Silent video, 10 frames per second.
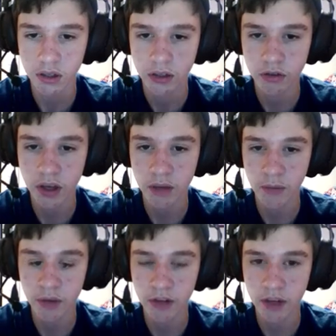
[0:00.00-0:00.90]
New game
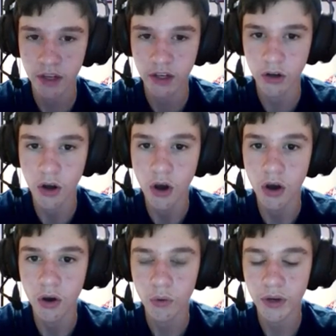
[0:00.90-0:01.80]
every night. And, oh,
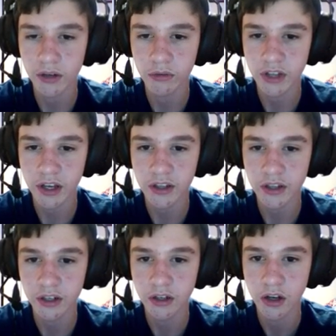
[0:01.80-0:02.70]
wait, was that Ethan
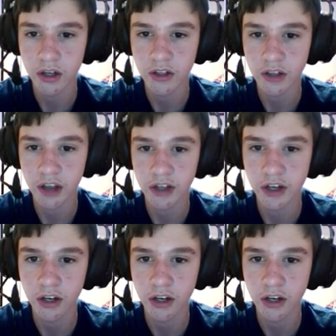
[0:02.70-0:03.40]
and Tyler?